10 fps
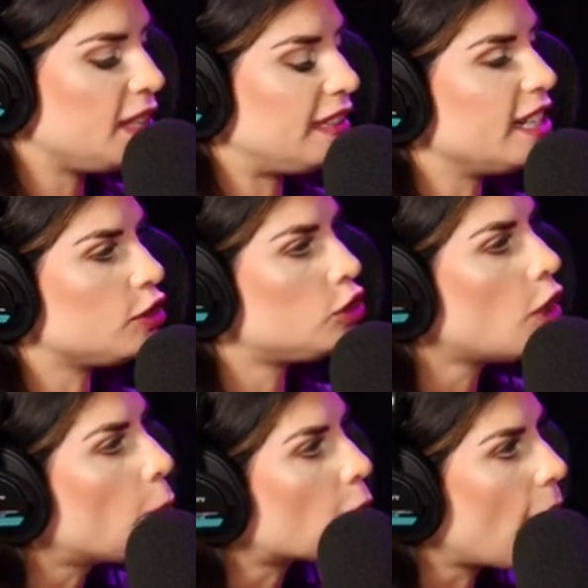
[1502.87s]
be seen as
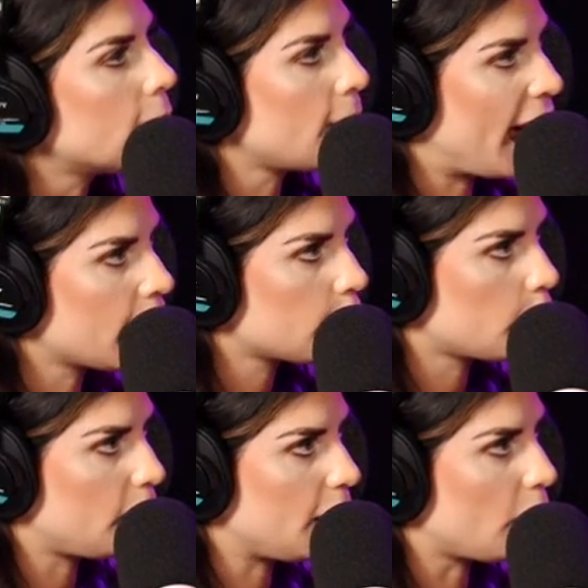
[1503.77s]
so problematic
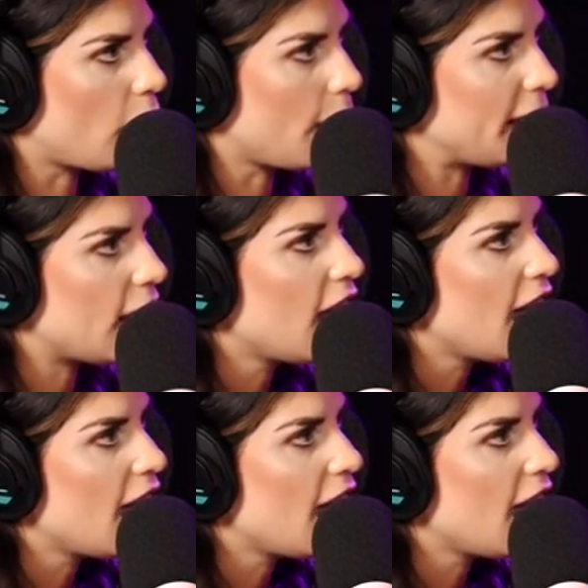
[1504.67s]
for people. I oh, mean, it